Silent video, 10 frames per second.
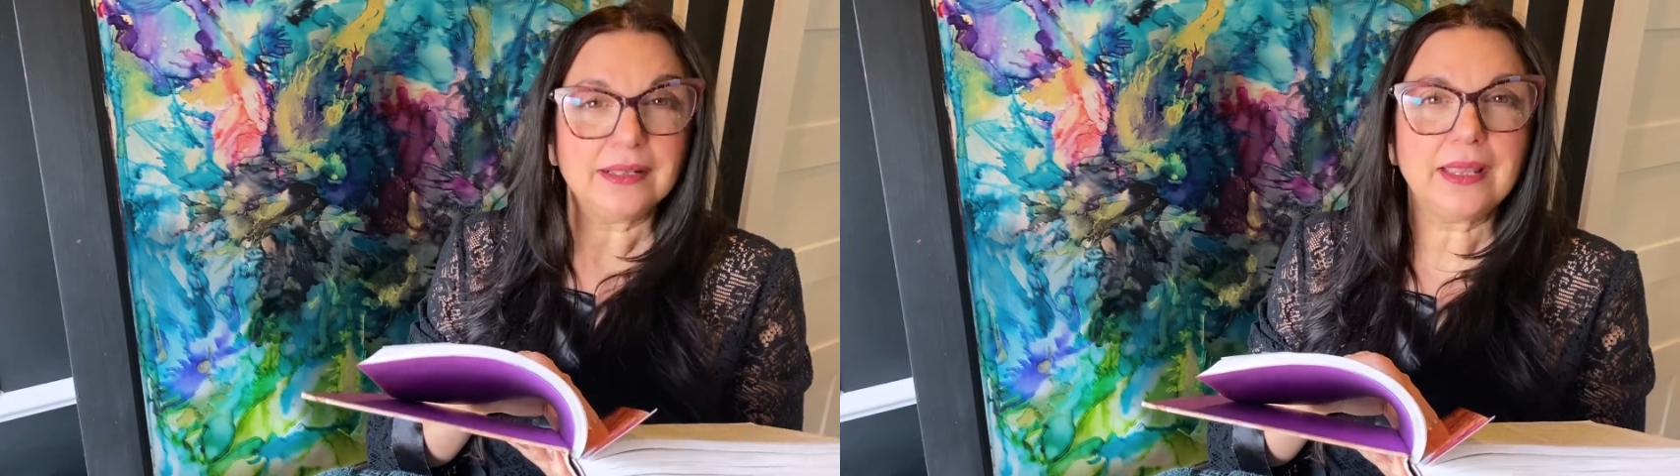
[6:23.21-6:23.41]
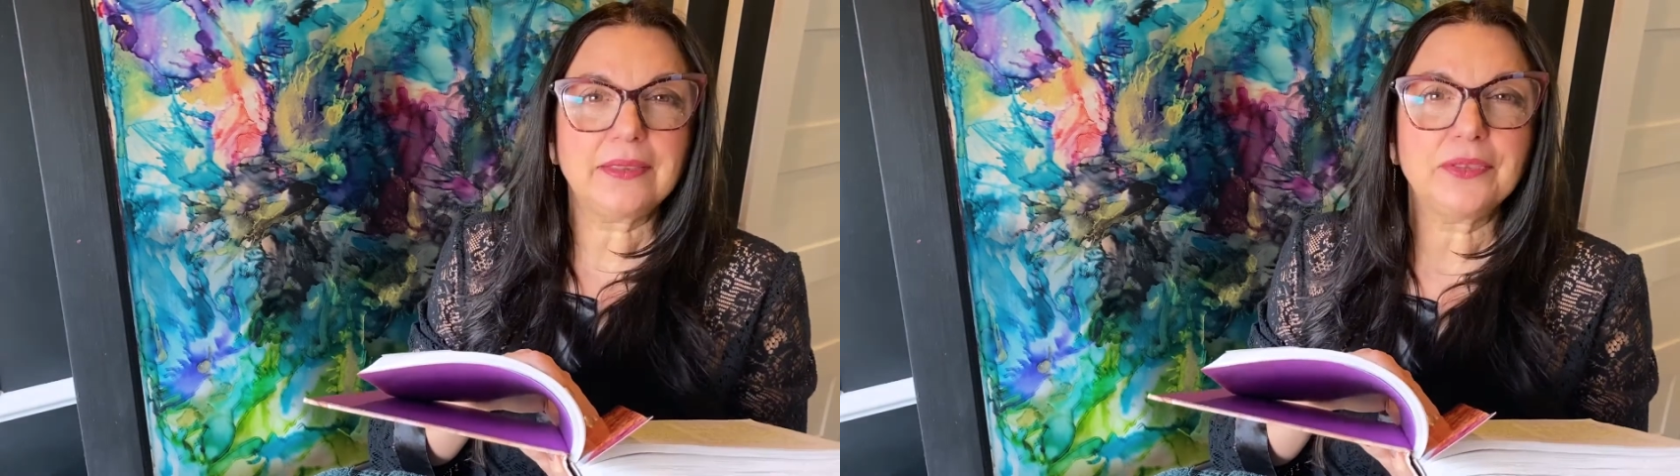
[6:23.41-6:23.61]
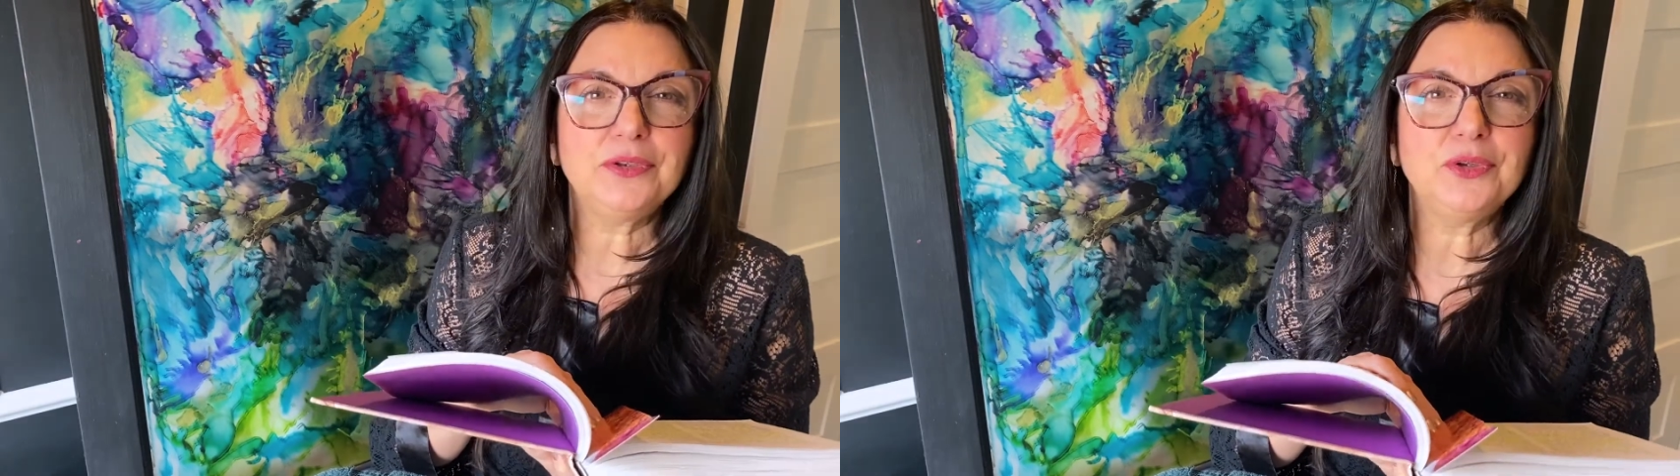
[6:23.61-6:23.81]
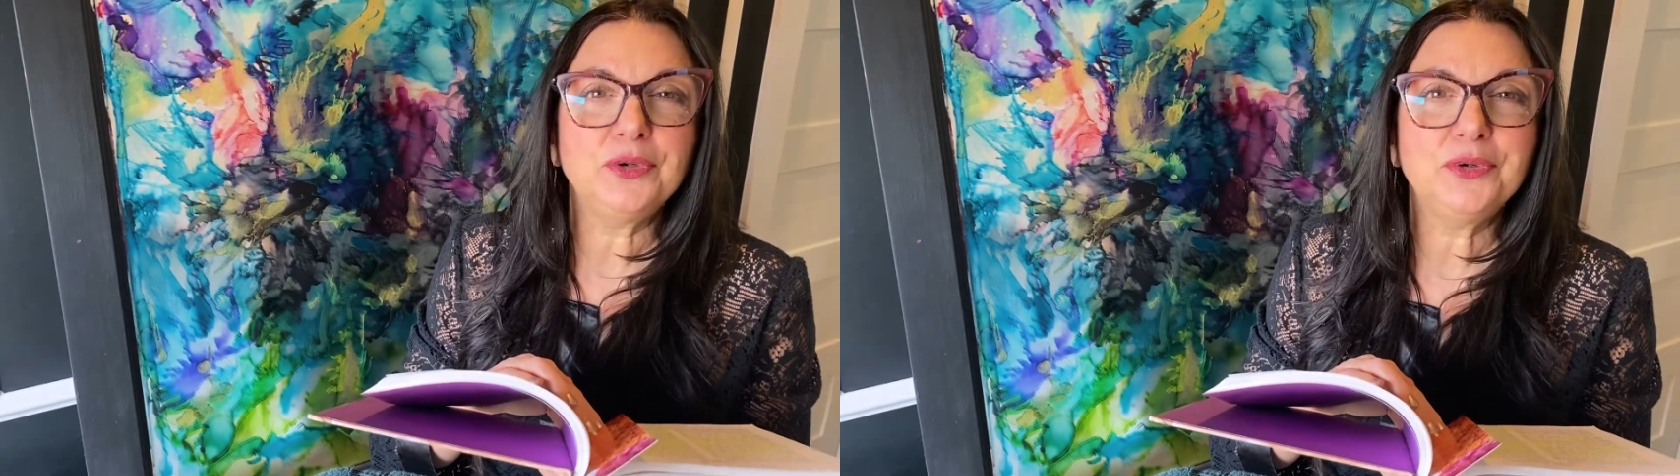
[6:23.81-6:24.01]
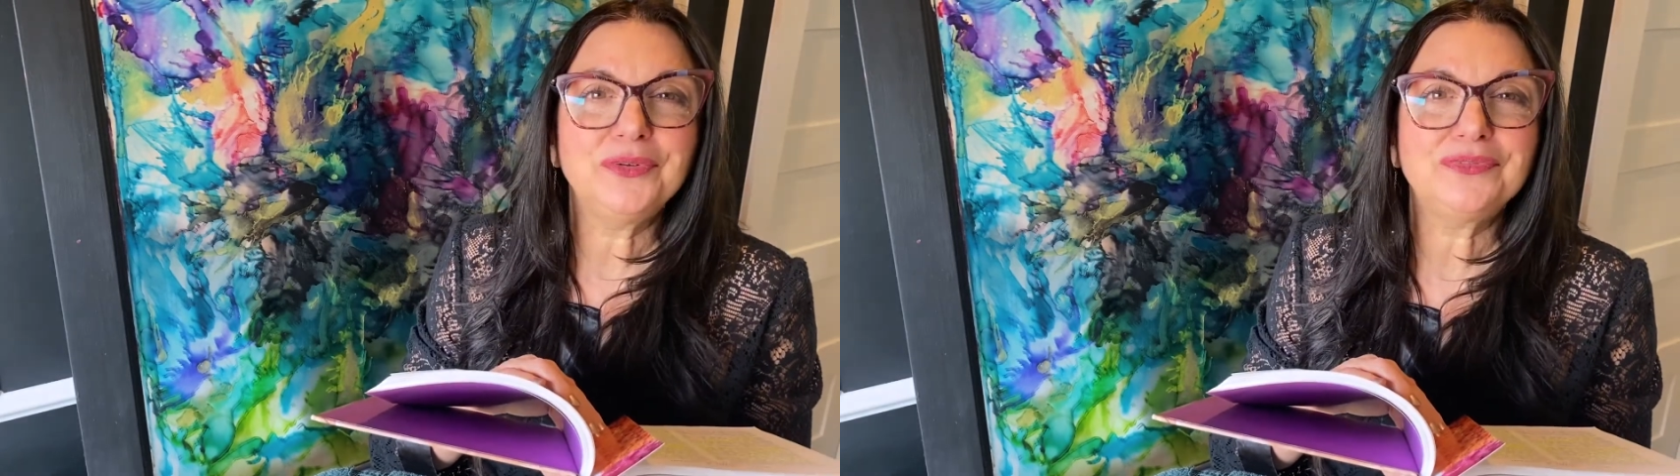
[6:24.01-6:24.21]
like the
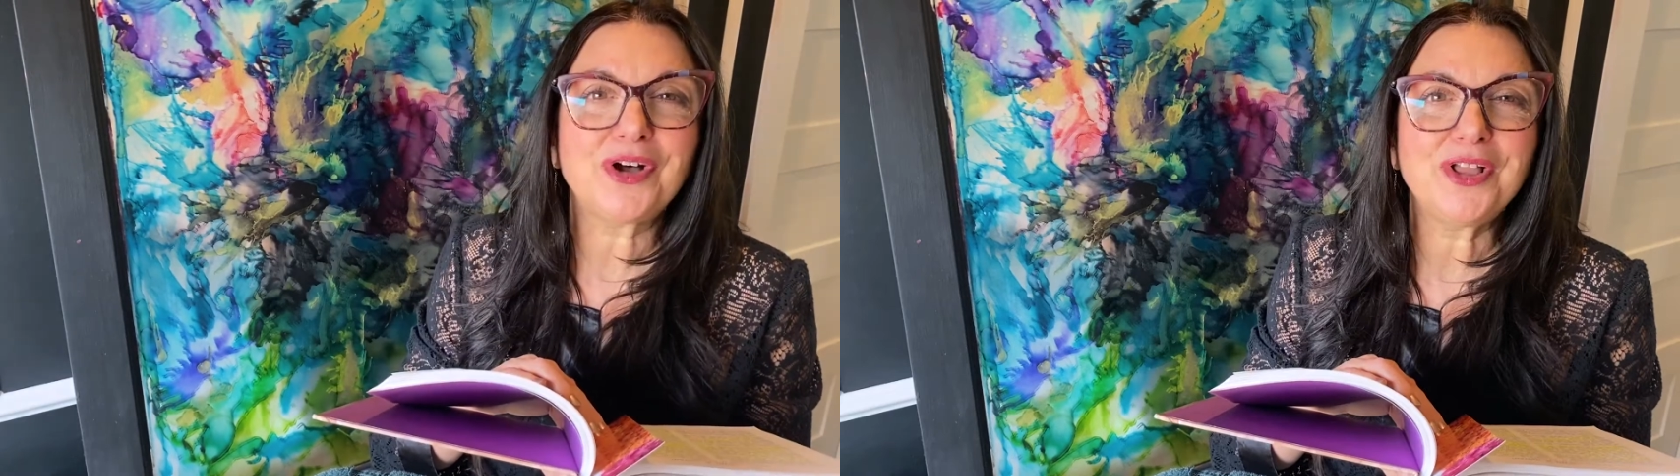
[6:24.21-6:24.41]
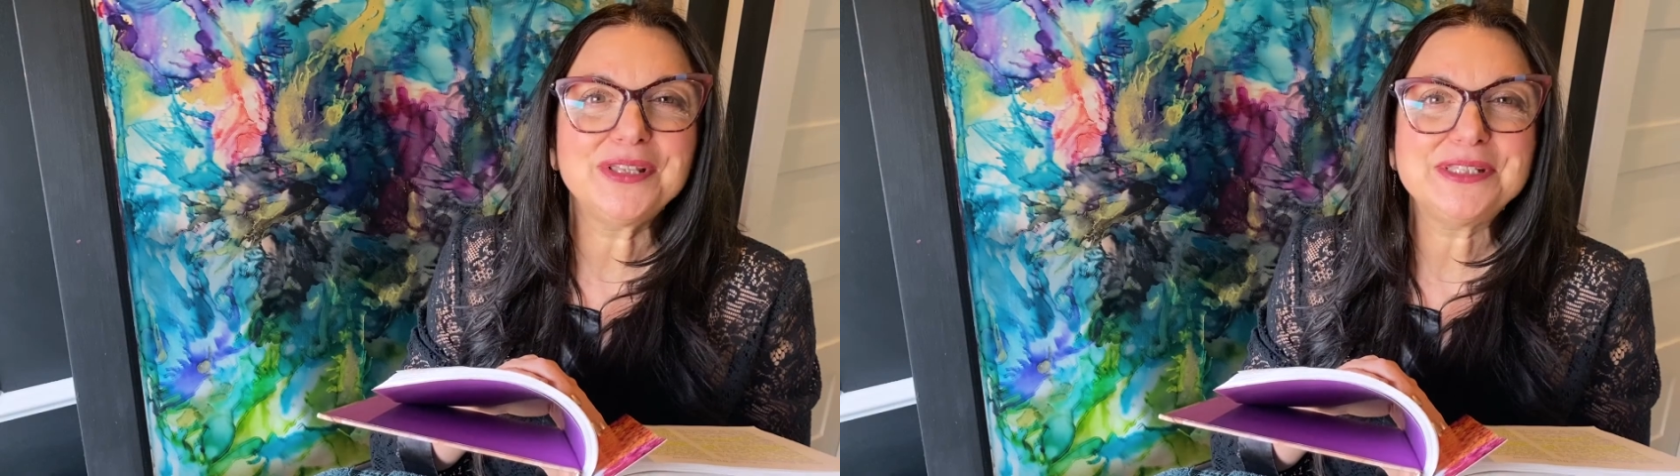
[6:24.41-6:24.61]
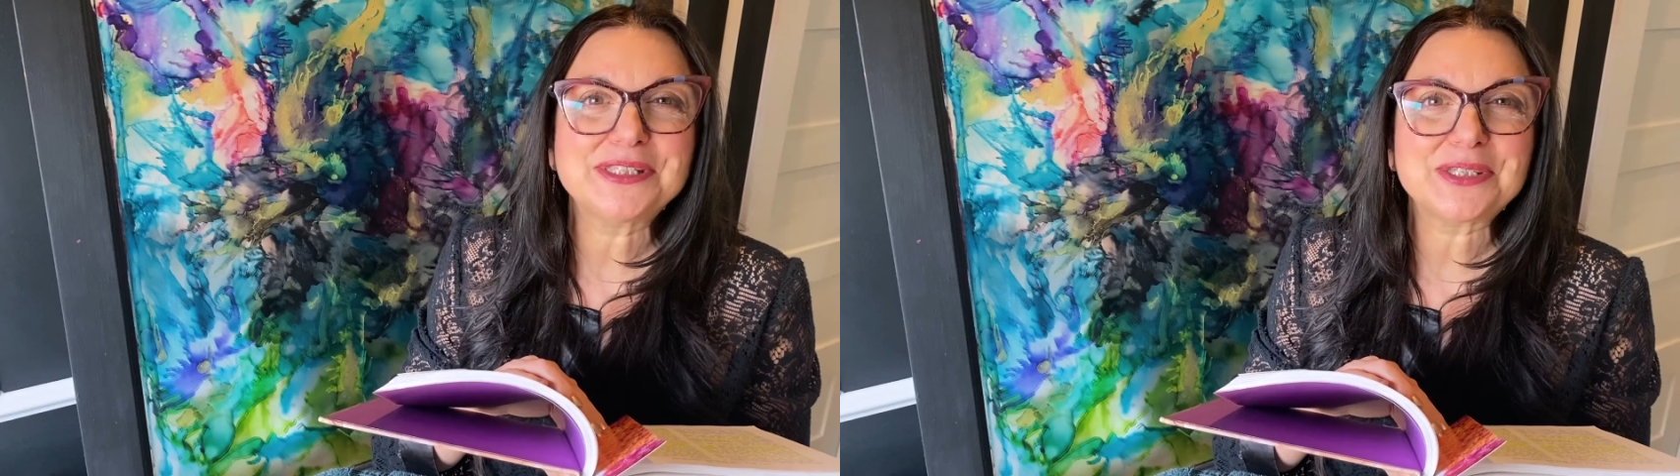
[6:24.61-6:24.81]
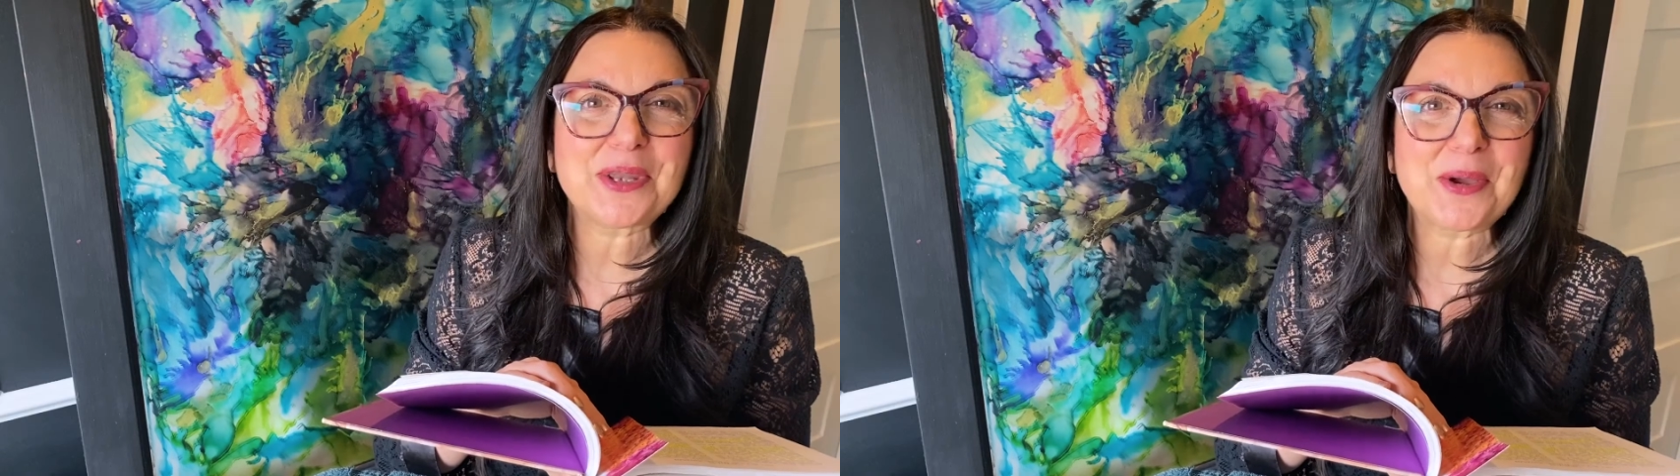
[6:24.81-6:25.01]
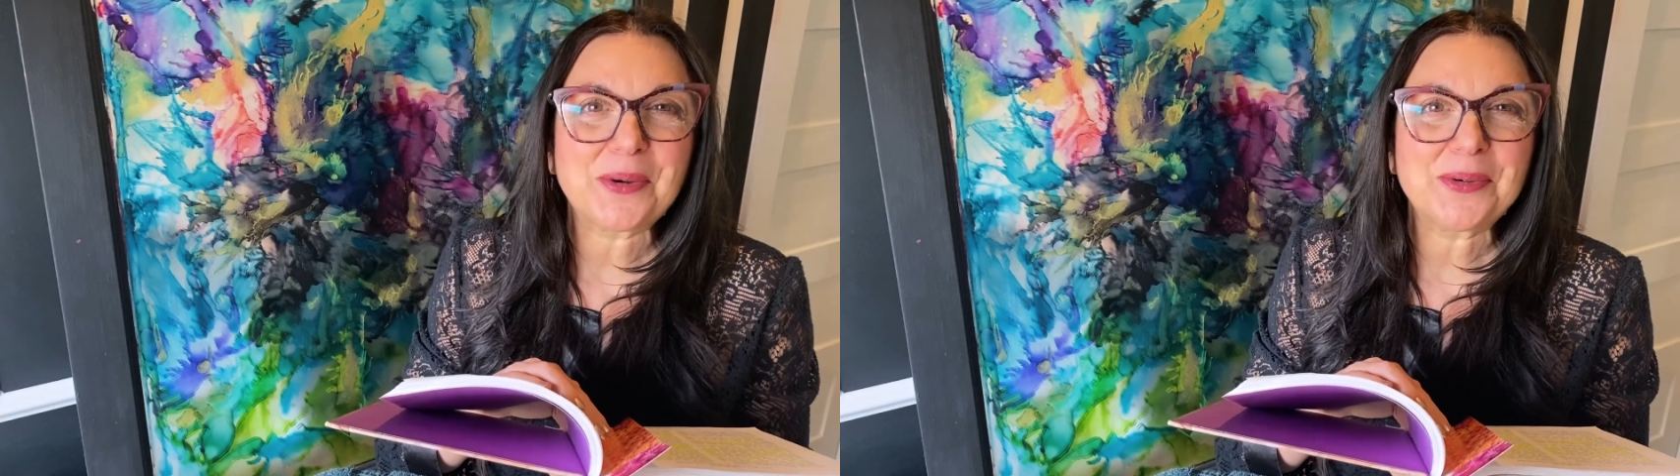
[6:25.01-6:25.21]
new fallen
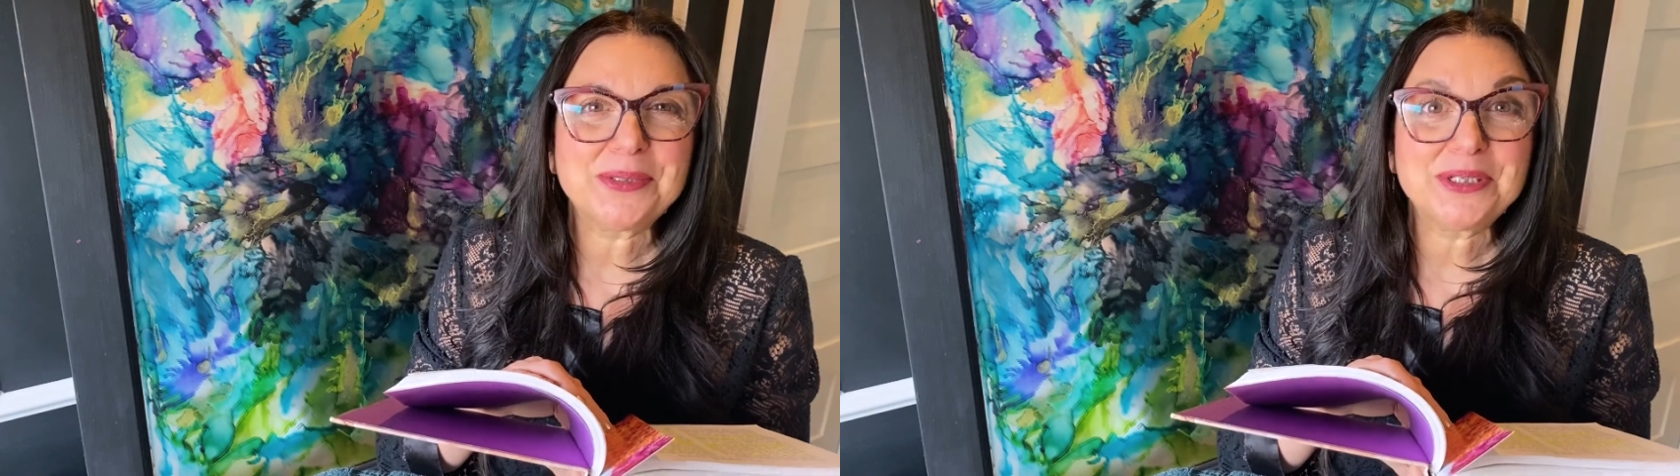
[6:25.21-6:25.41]
snow.